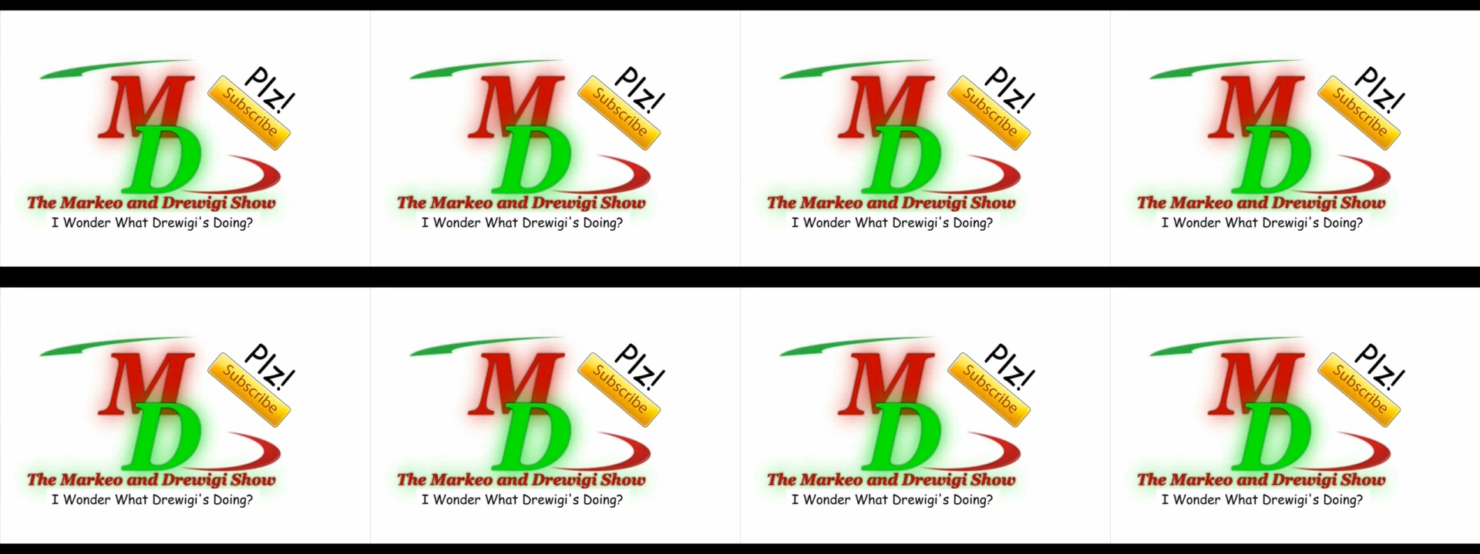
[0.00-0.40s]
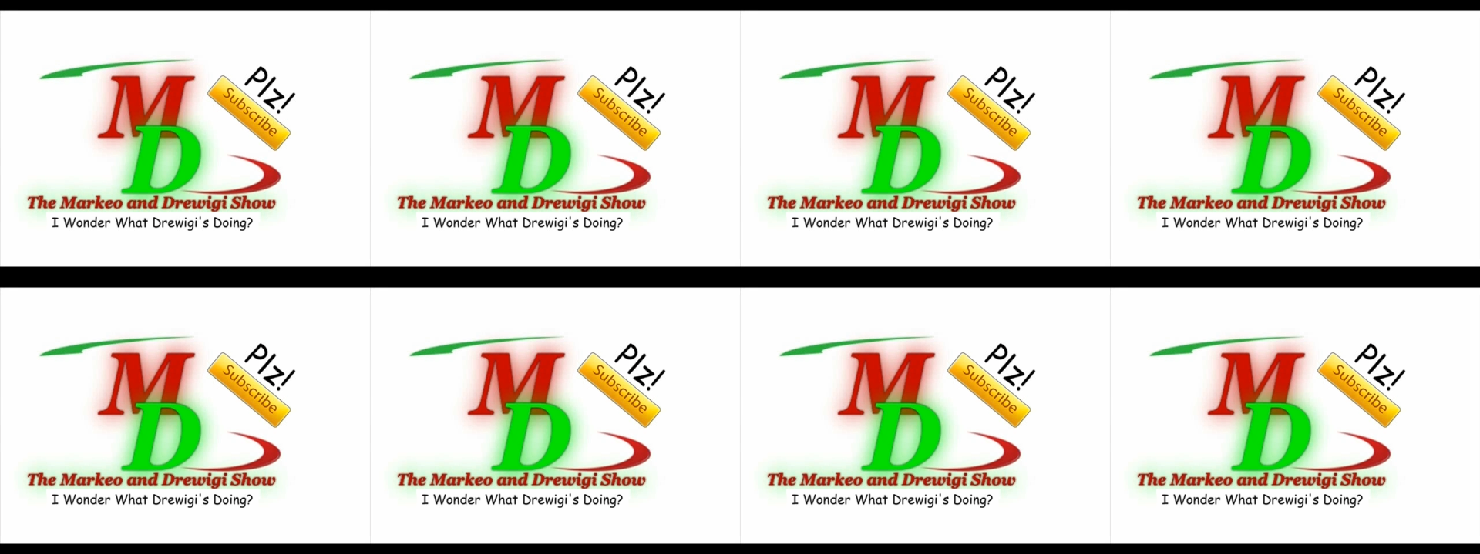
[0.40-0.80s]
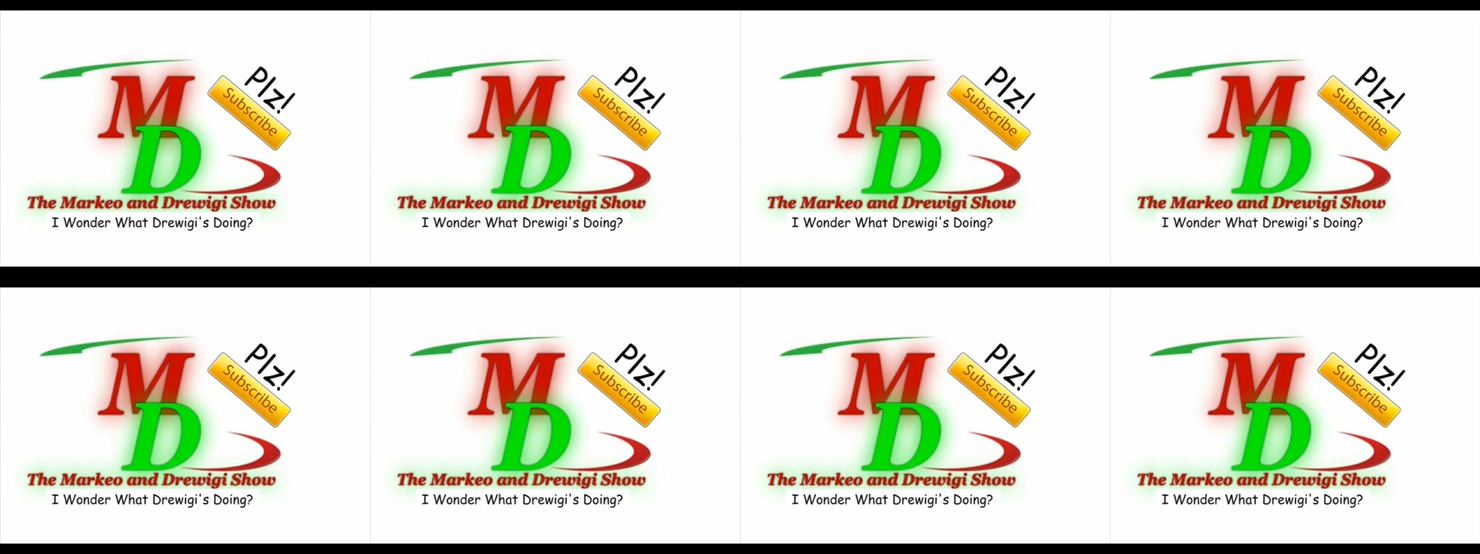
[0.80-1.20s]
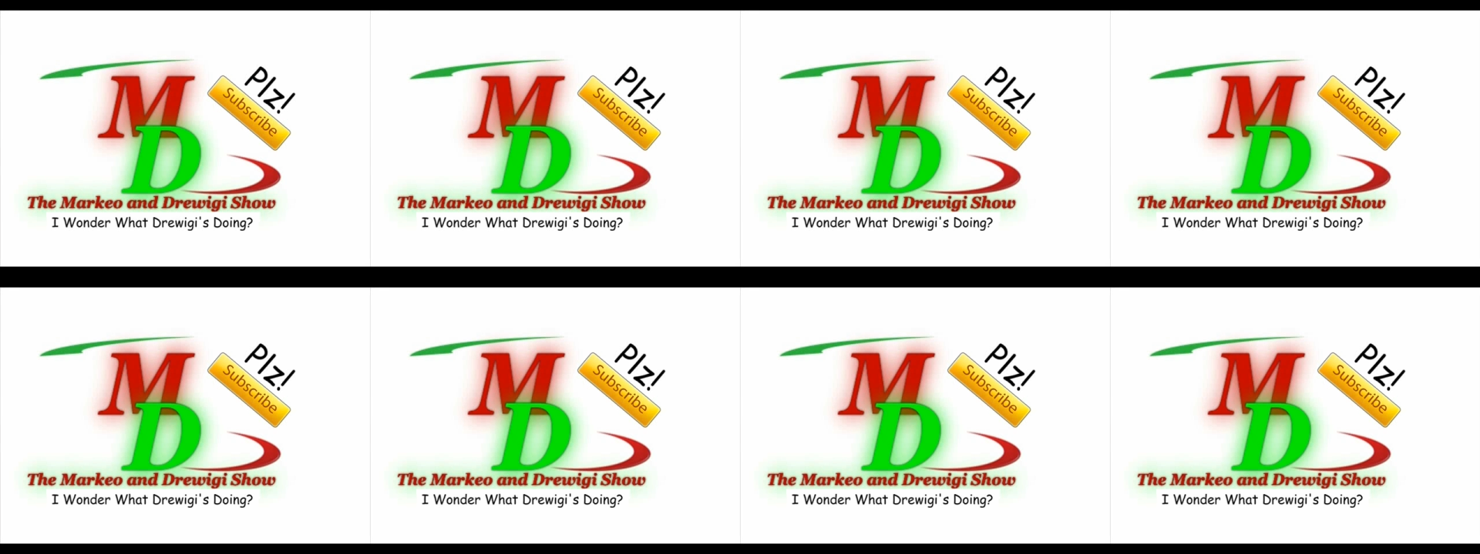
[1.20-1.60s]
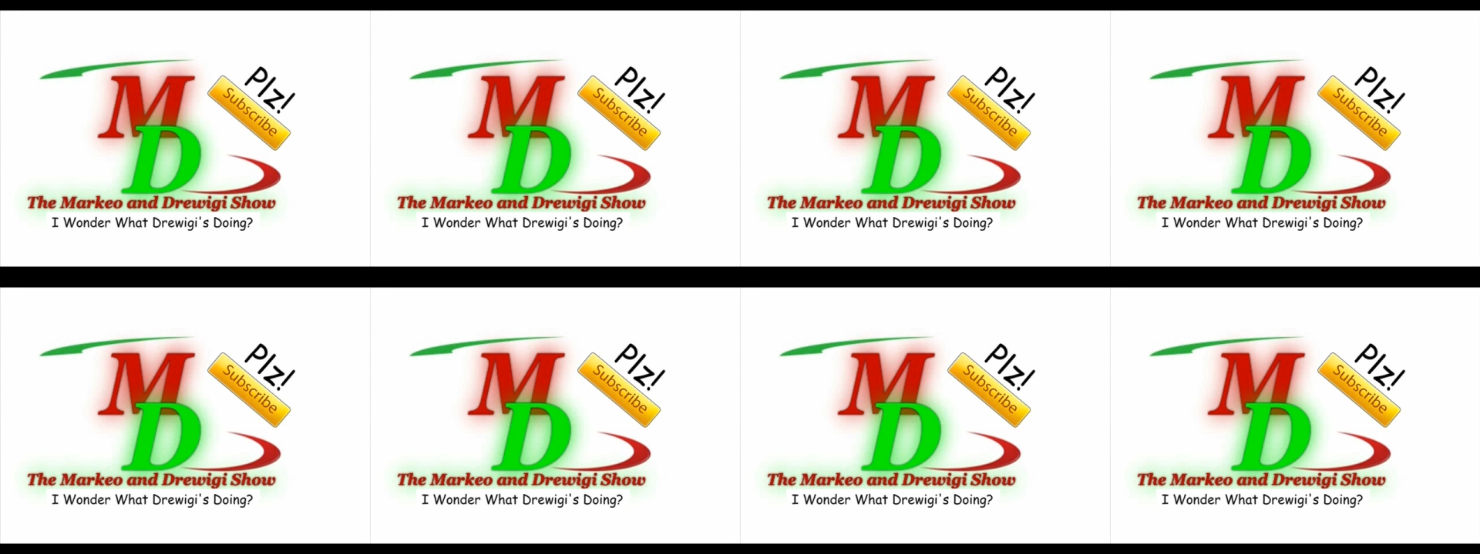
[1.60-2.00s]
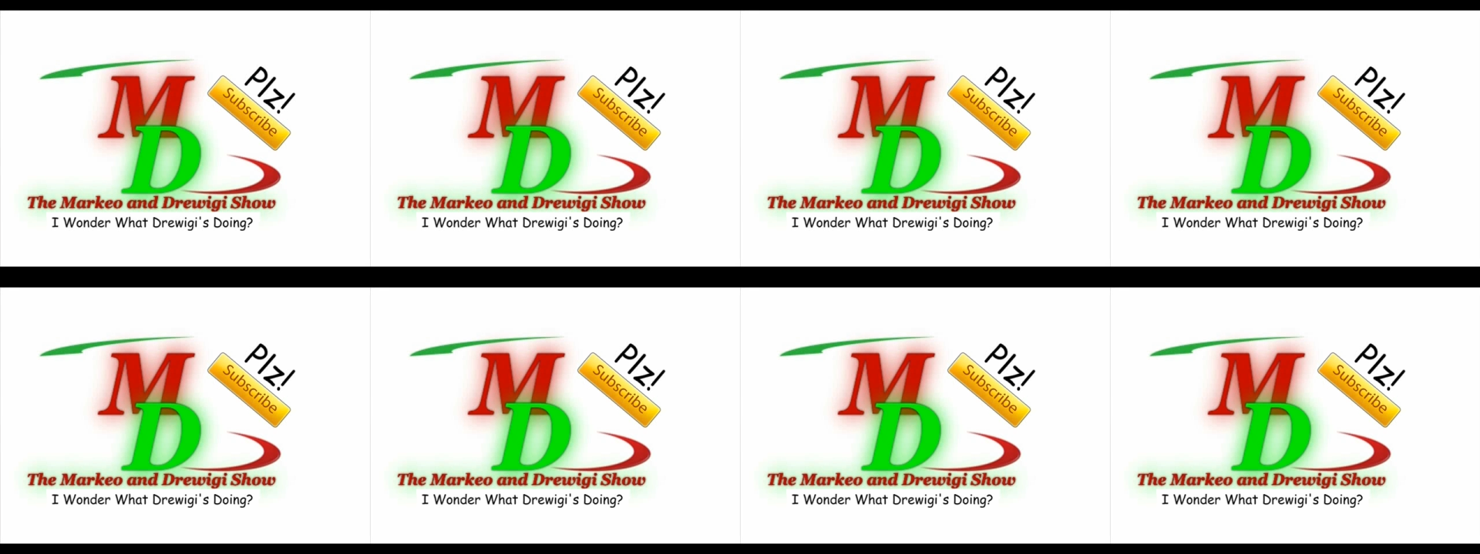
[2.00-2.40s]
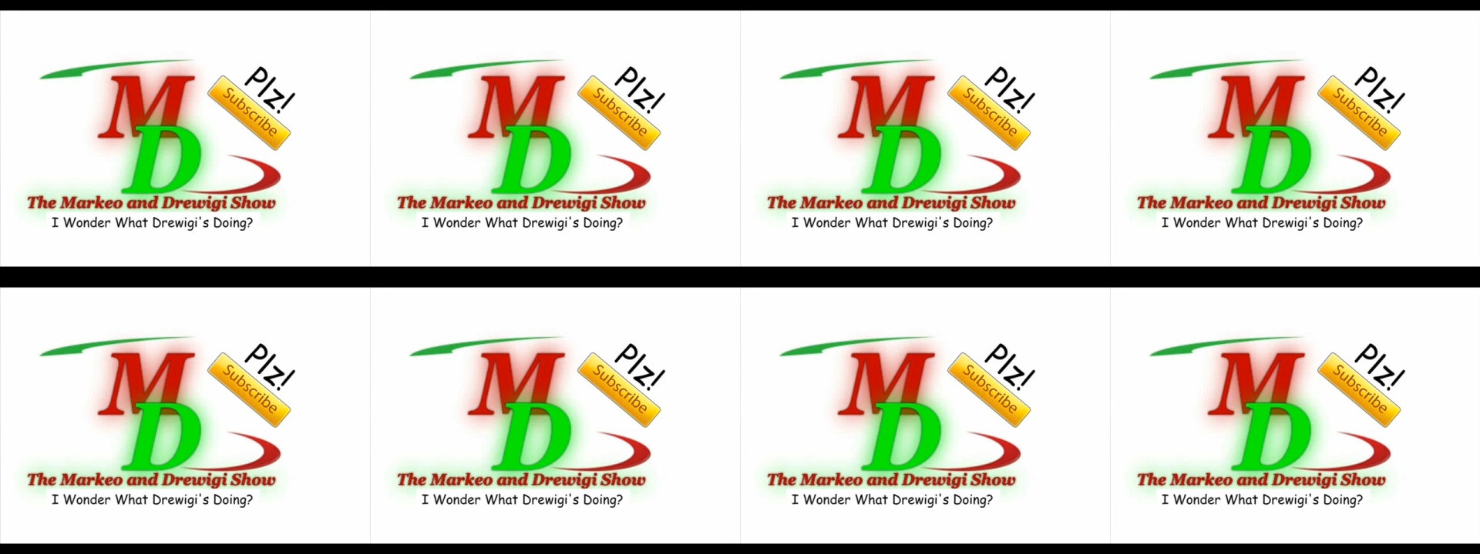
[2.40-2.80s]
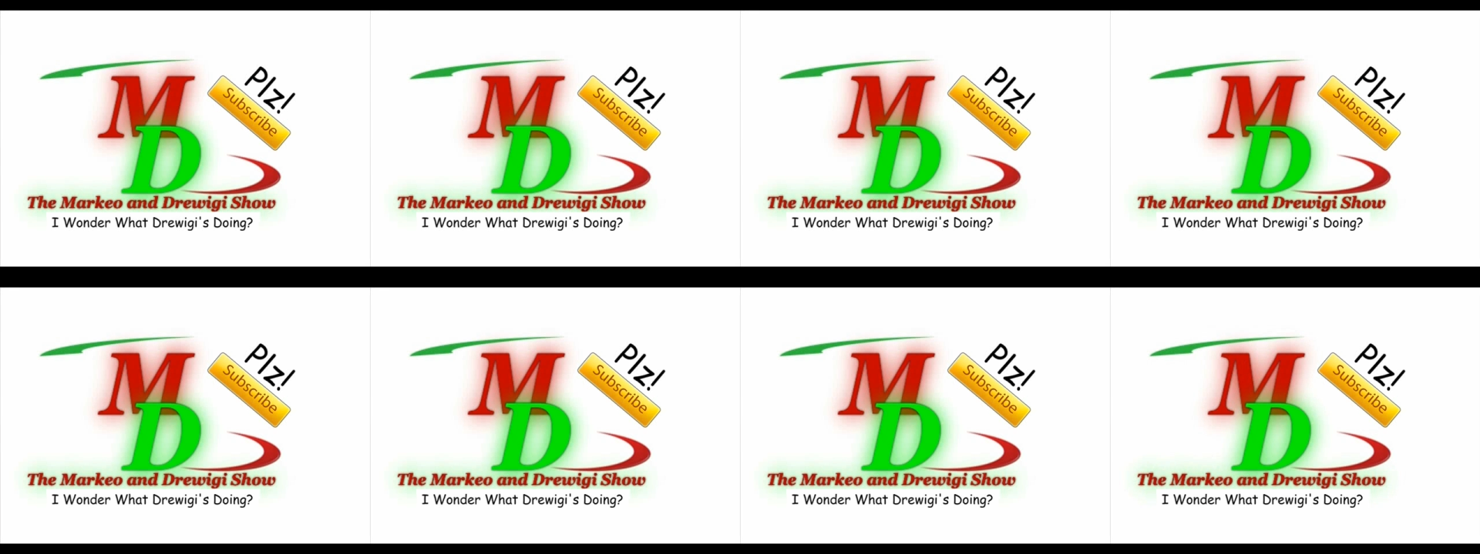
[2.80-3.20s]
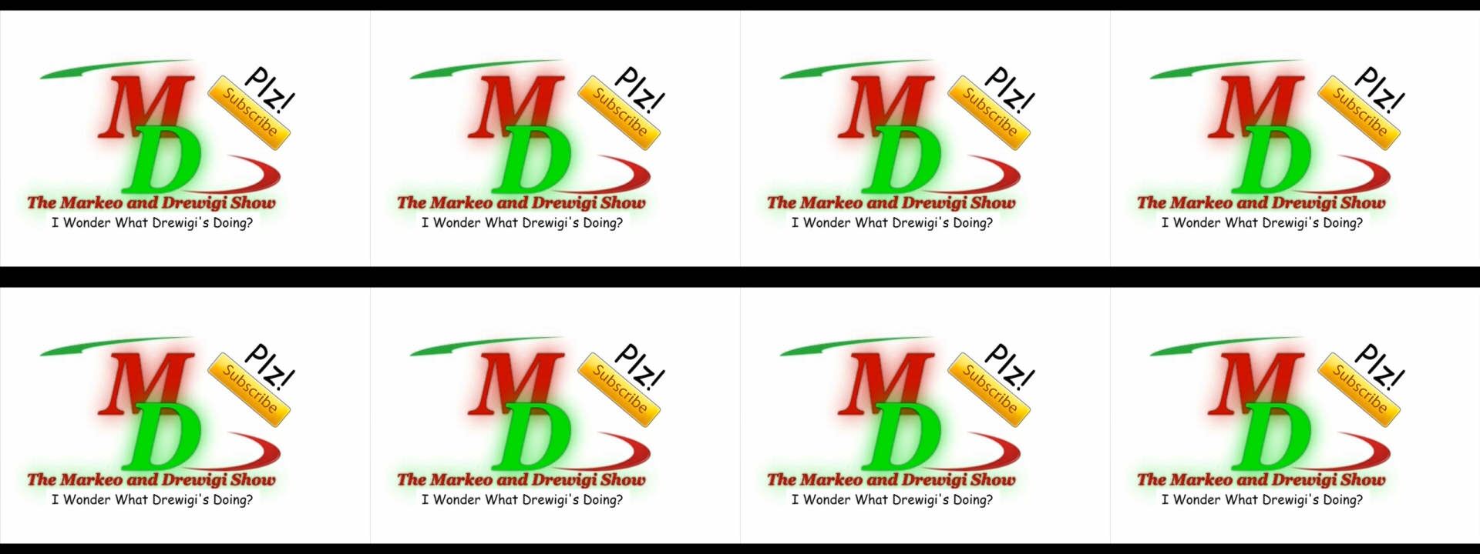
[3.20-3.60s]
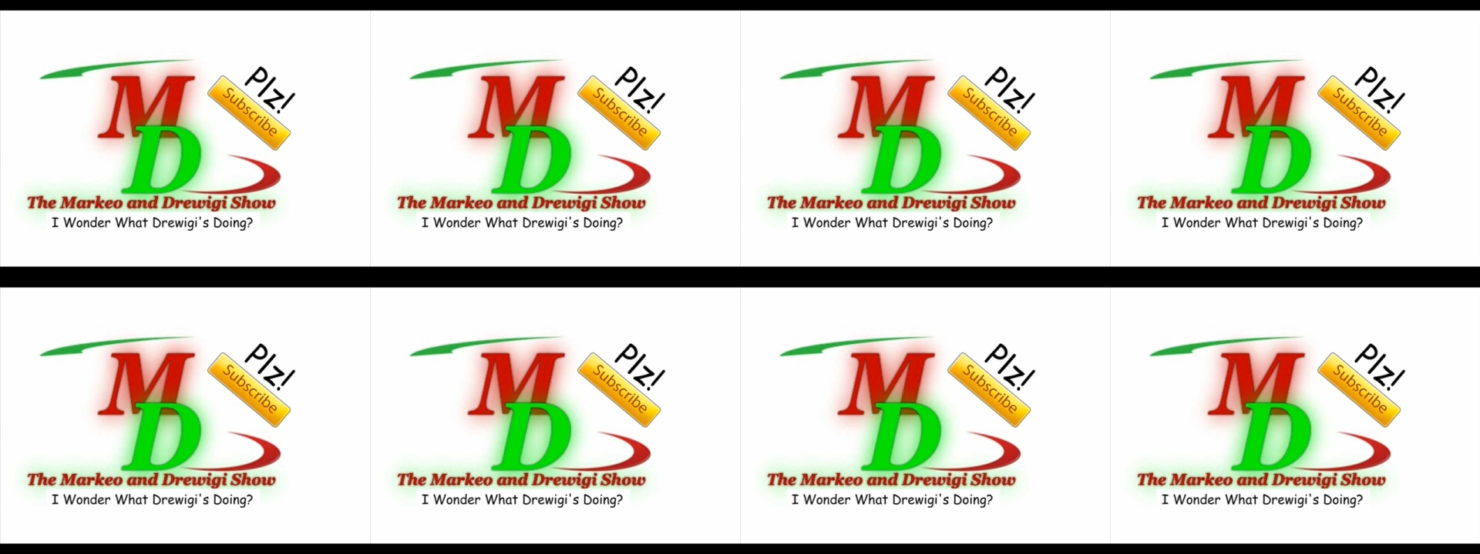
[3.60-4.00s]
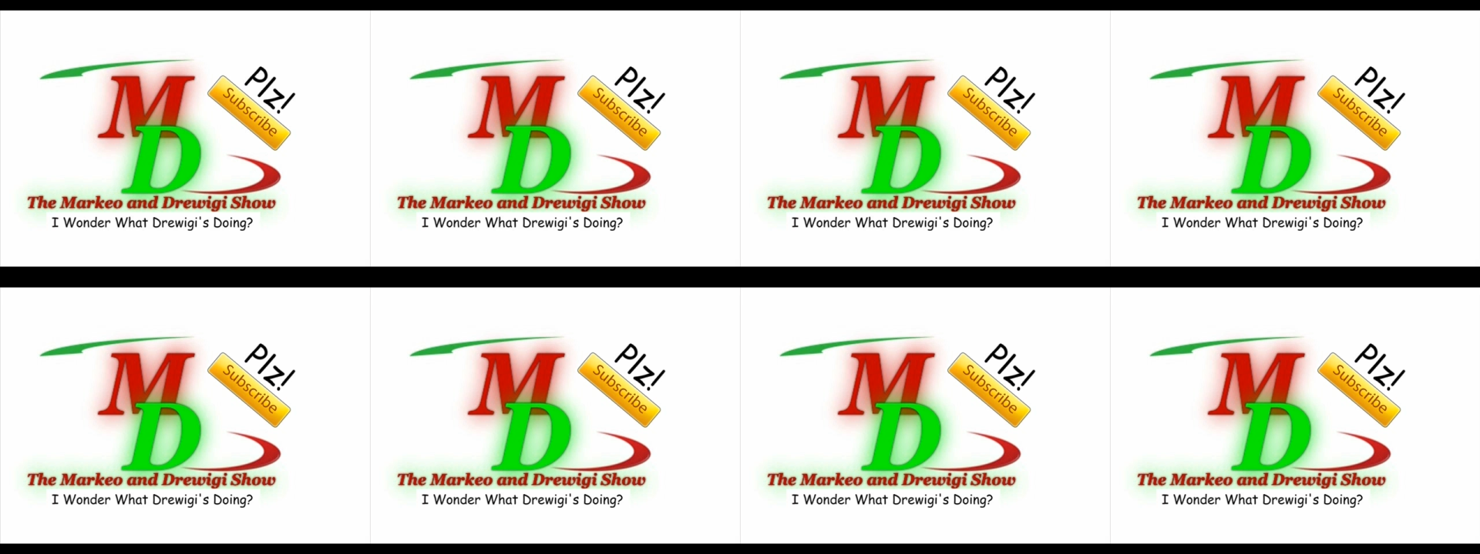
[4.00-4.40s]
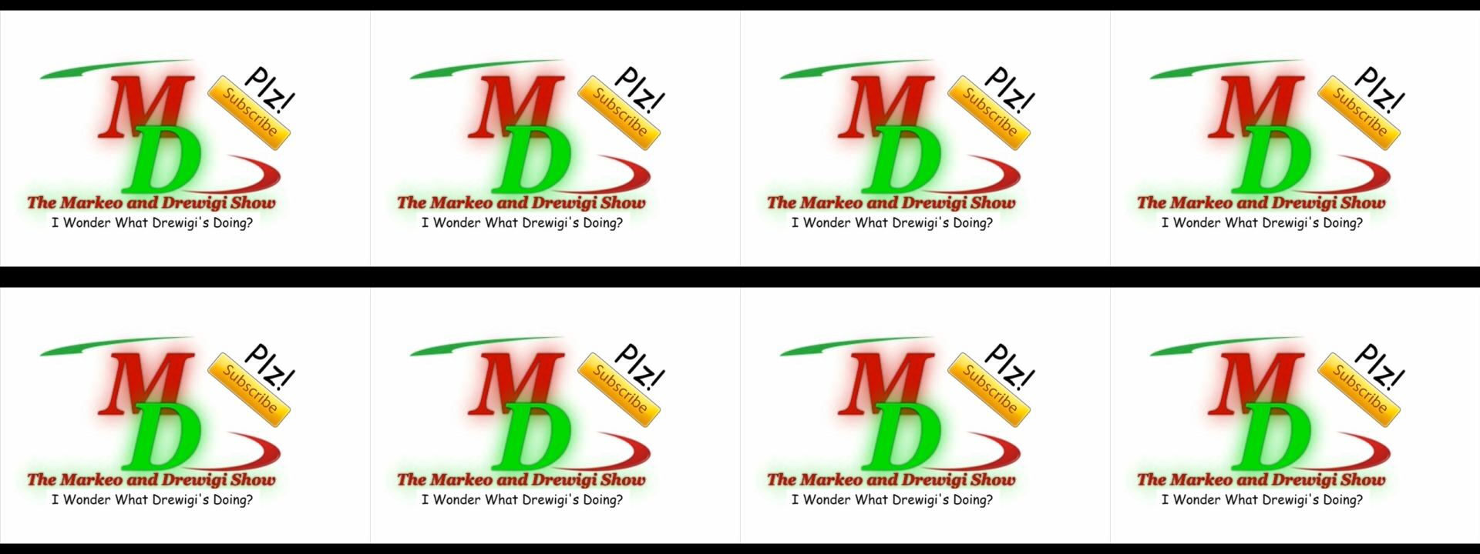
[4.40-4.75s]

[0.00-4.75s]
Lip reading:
Nobody's mouth can be seen.